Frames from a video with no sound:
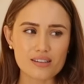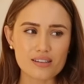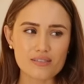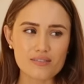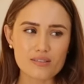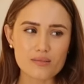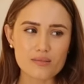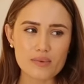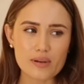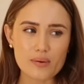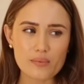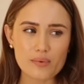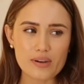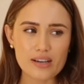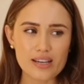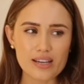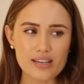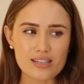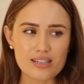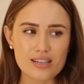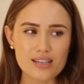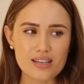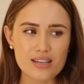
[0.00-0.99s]
I feel a bit
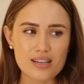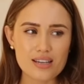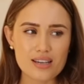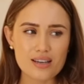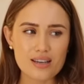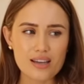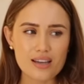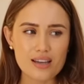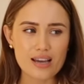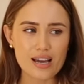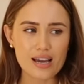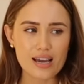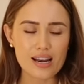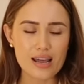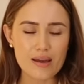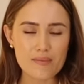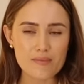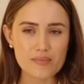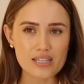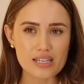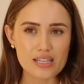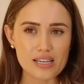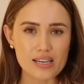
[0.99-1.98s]
weird and
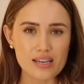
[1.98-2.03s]
empty